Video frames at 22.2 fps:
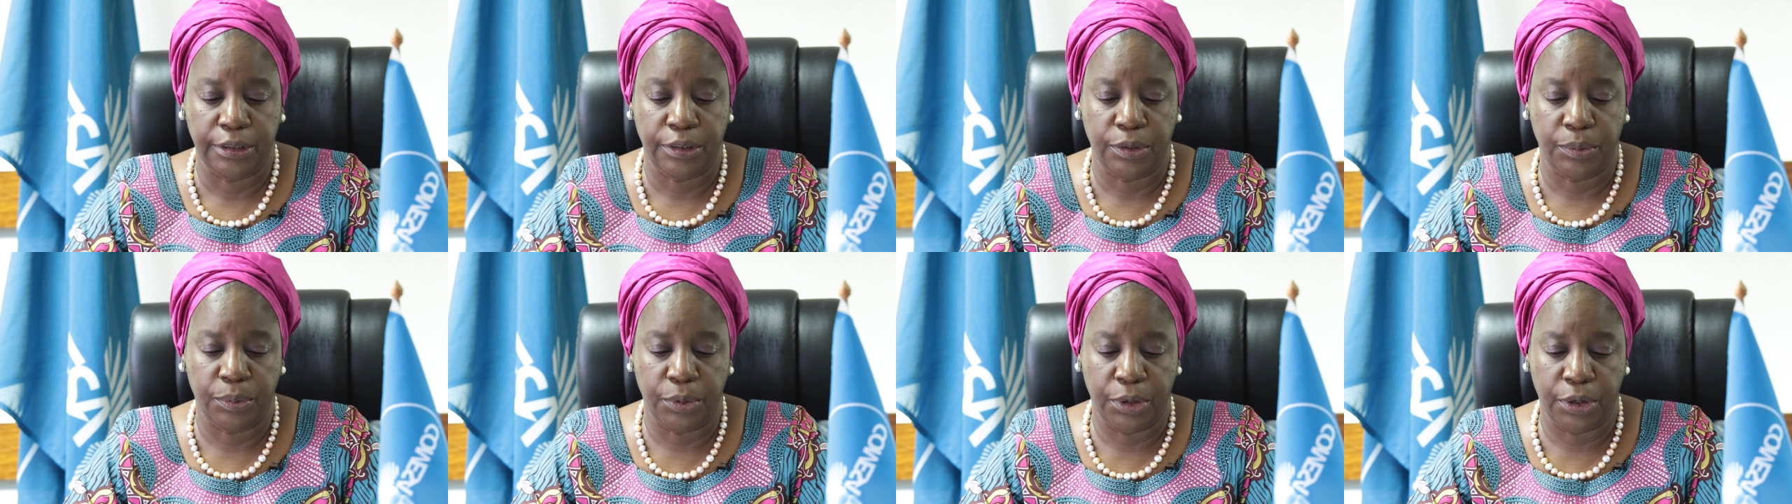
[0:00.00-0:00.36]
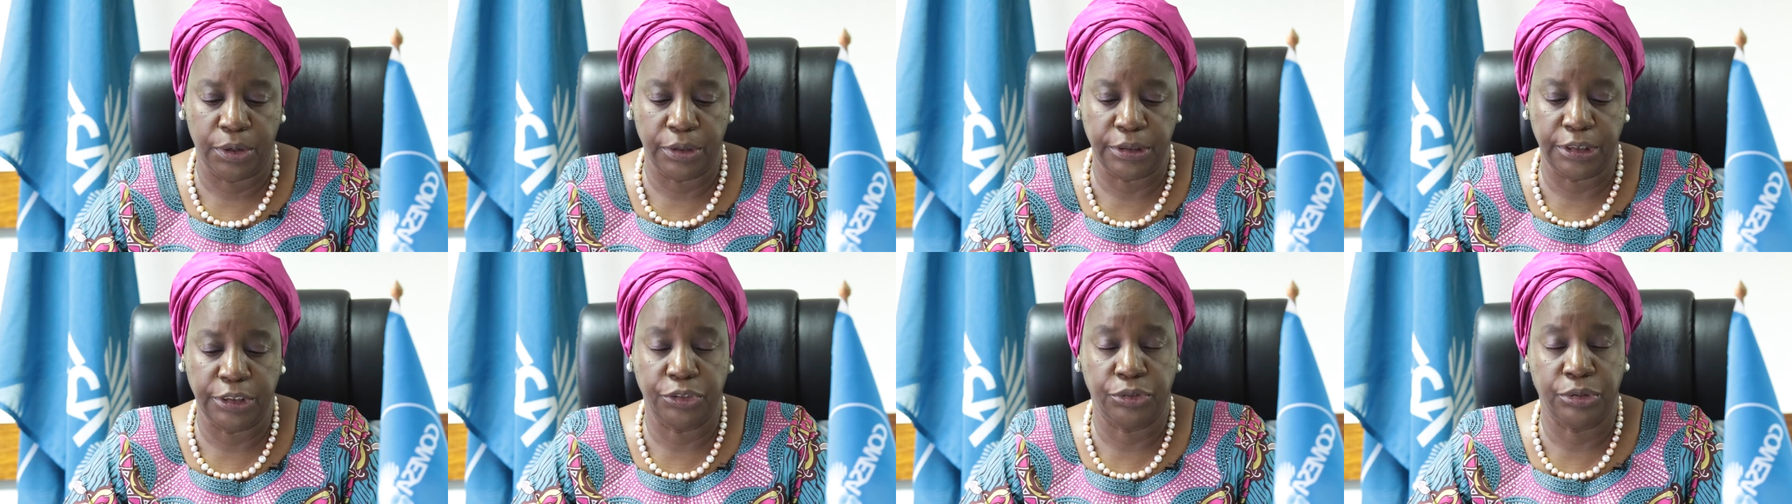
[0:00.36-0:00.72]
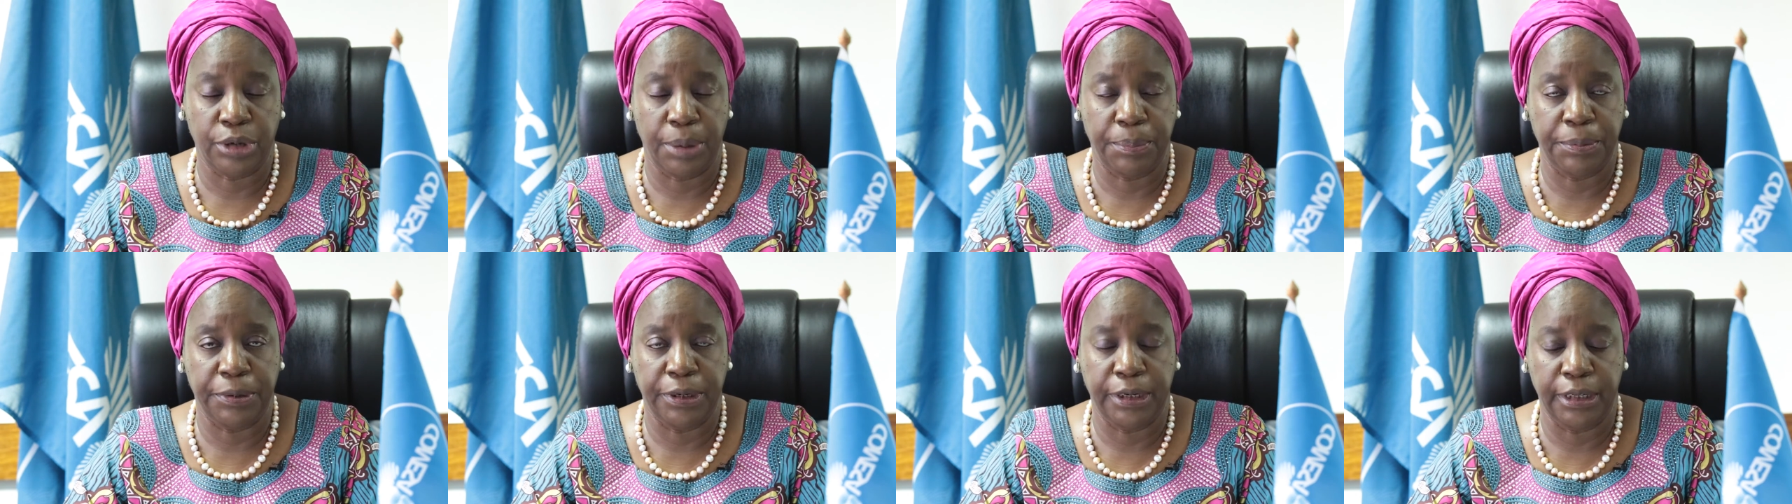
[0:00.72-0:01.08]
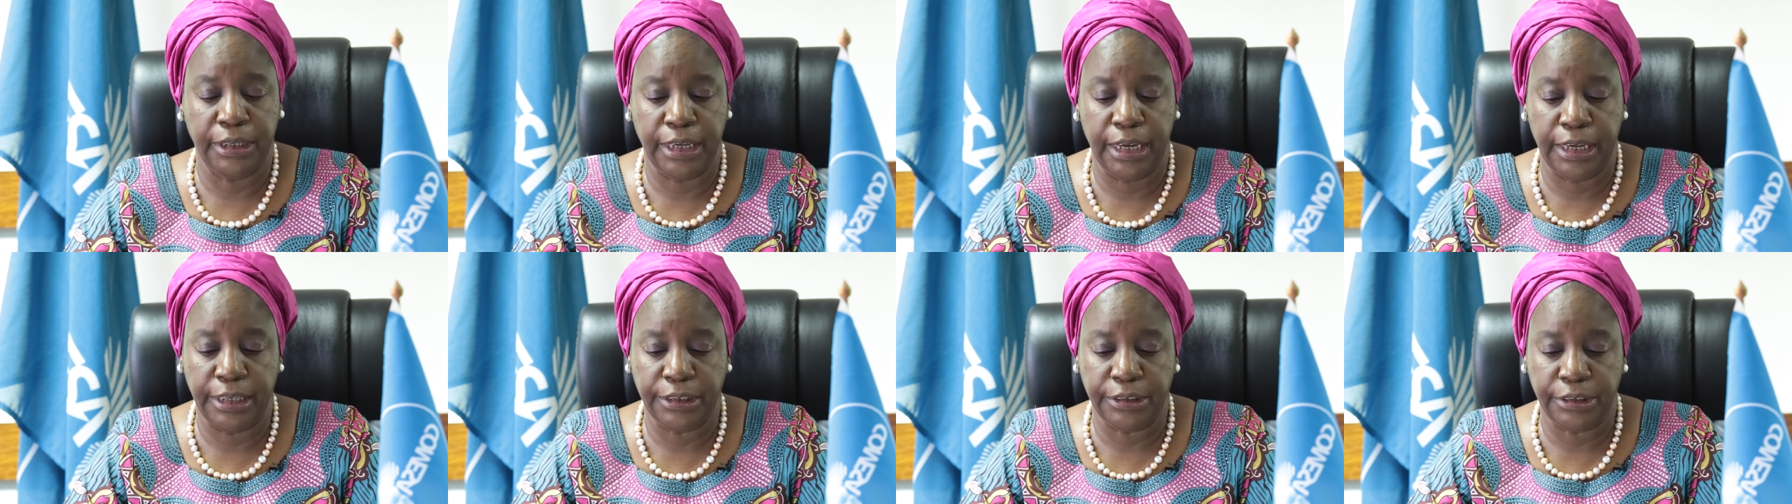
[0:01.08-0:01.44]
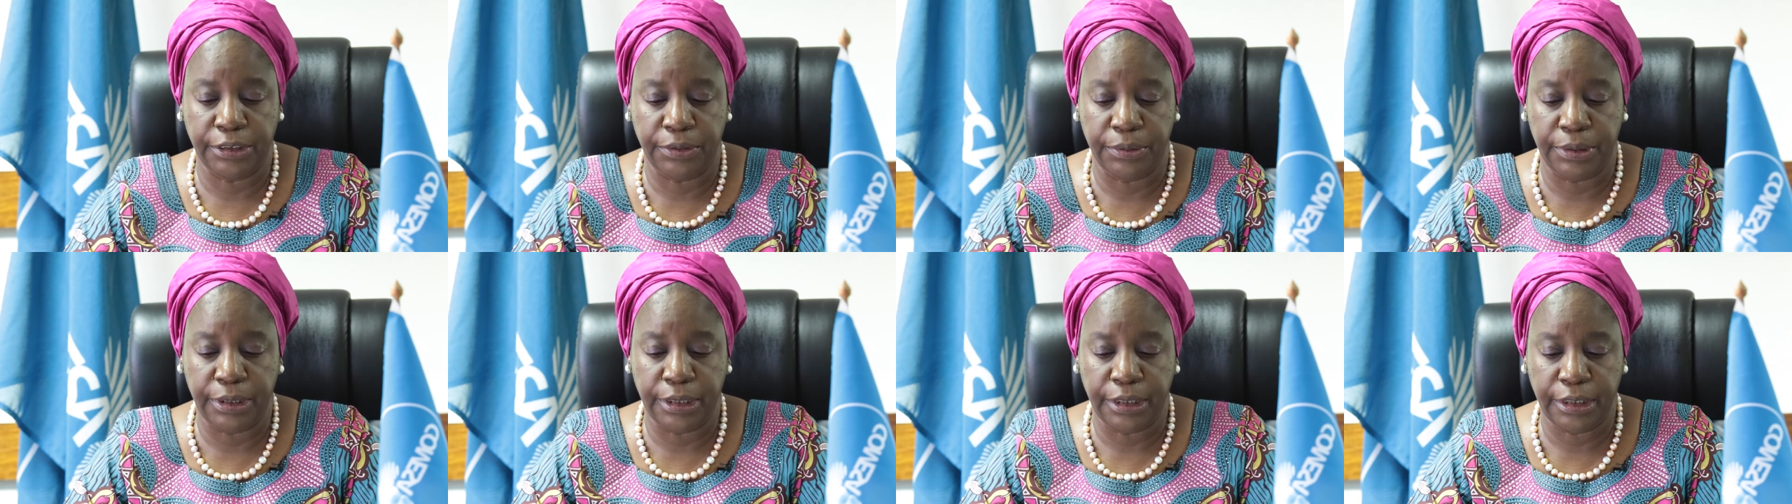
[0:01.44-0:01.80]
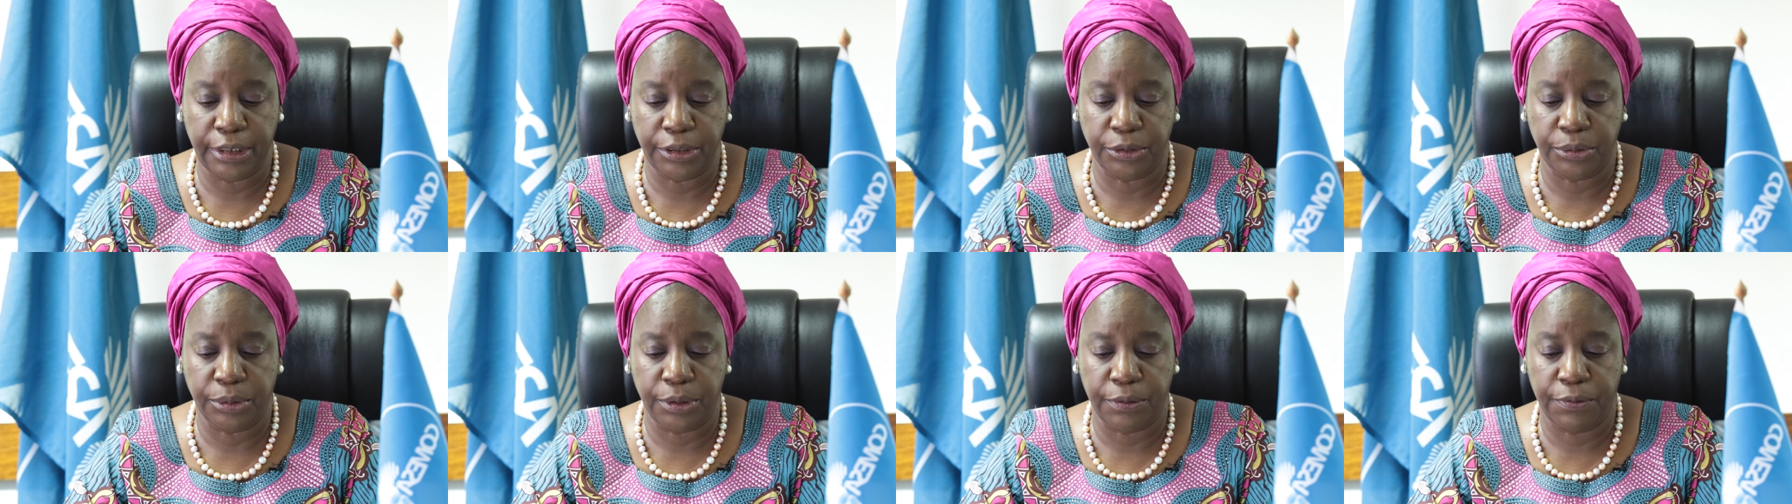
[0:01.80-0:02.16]
The world is rapidly
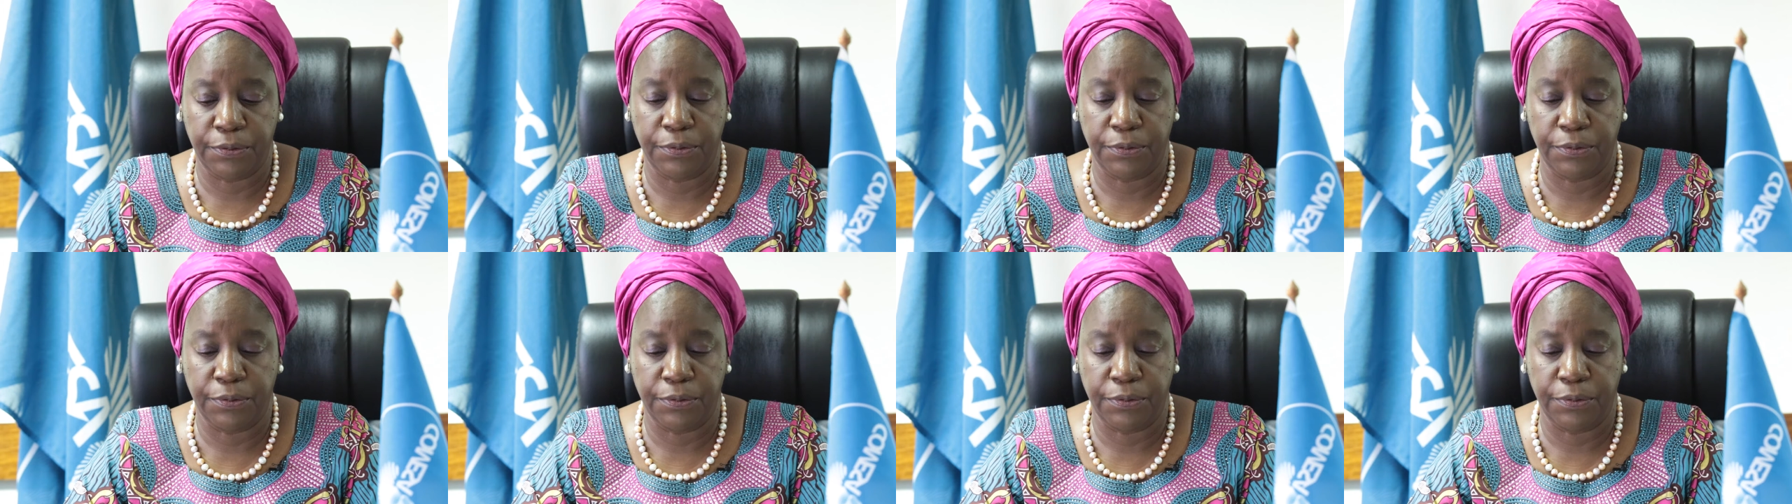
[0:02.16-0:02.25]
entering into the